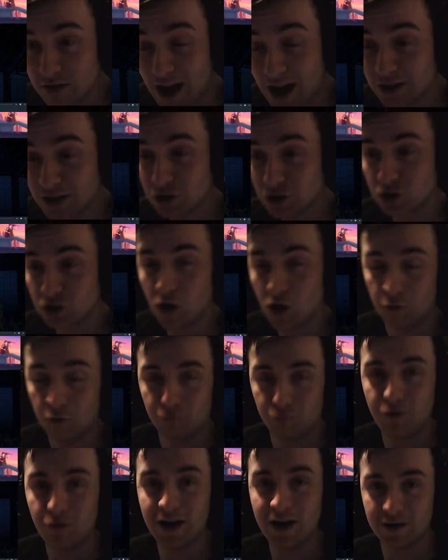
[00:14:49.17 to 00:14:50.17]
That just
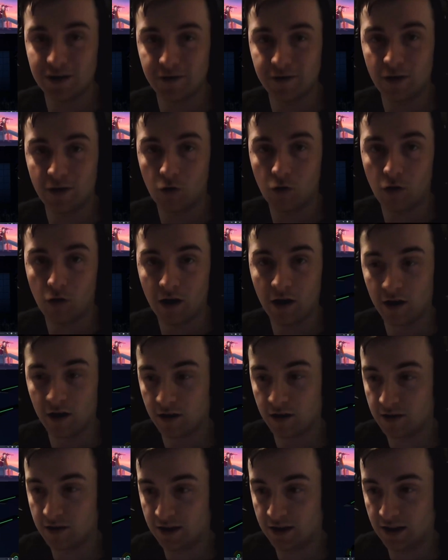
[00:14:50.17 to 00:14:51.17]
got rid of her
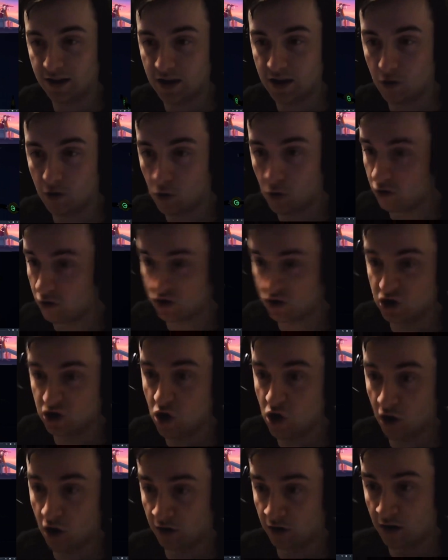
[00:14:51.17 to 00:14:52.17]
aura. Like, her
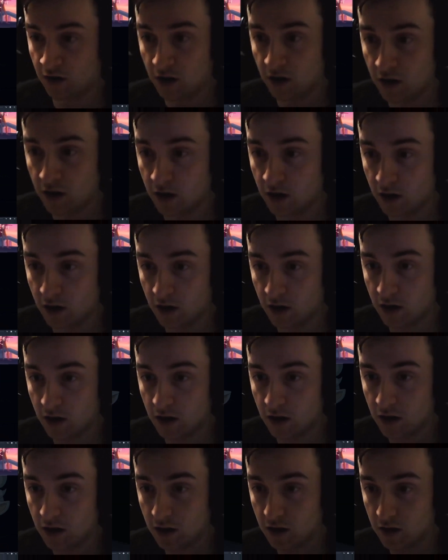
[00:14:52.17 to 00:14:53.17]
aura's gone.
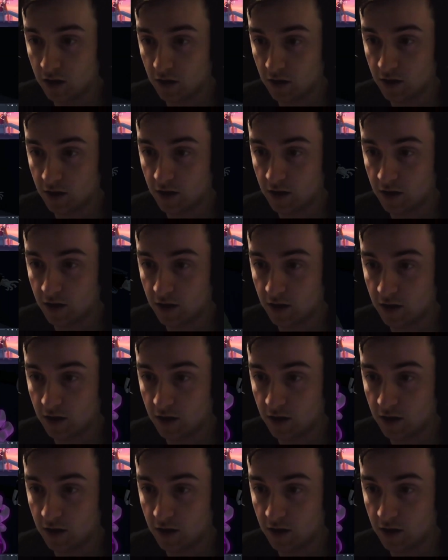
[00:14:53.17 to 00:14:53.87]
Look.